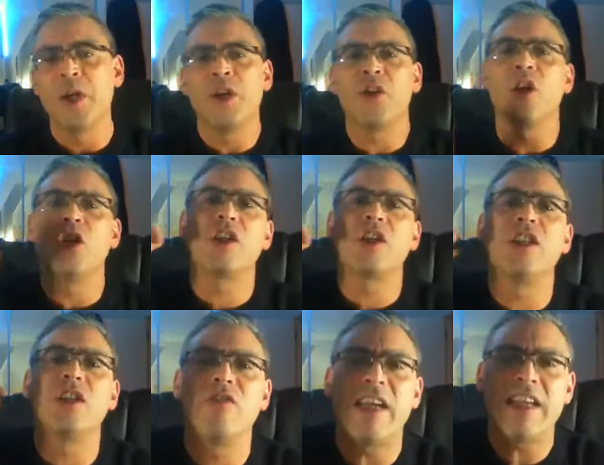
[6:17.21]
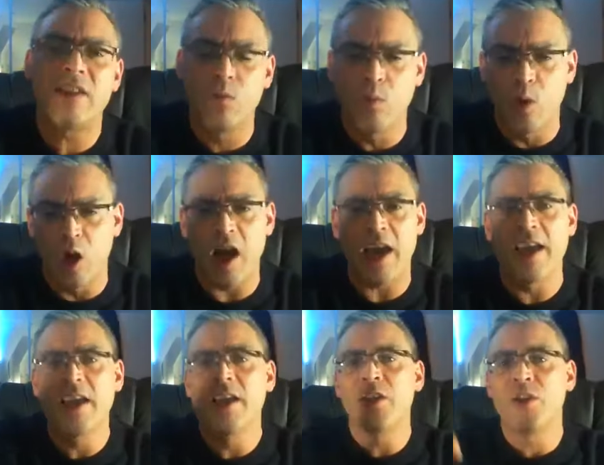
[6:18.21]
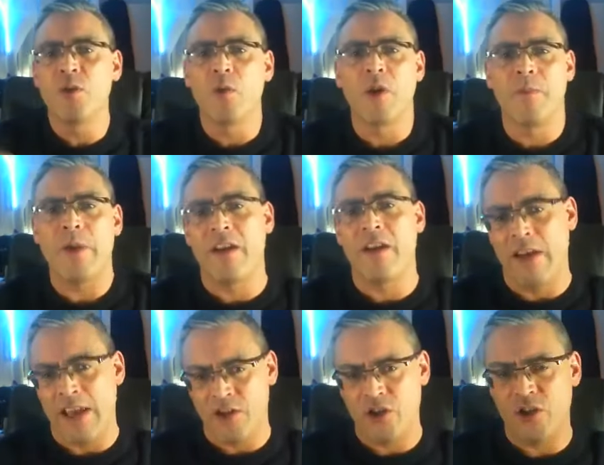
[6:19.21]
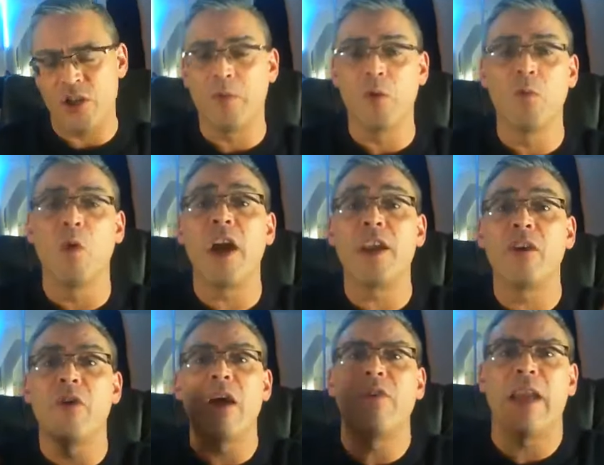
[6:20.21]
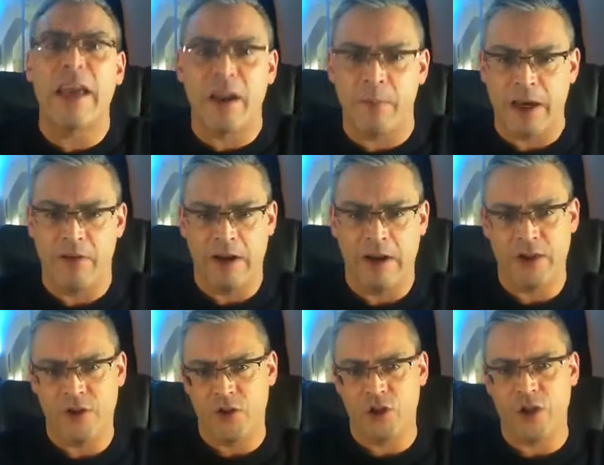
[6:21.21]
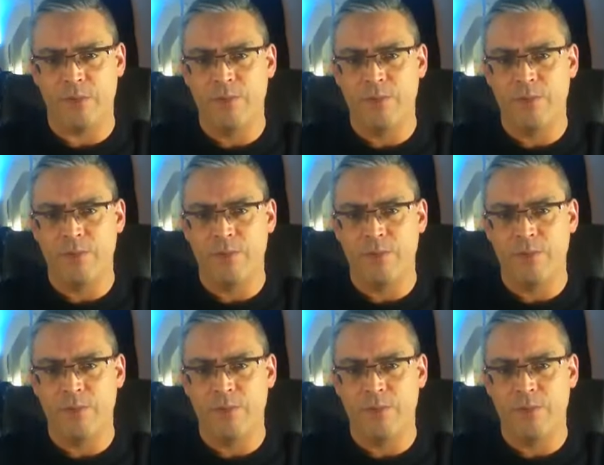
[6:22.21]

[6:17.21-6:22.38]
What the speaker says: You're not looking at the reason why you want a better relationship or why you haven't had a better relationship.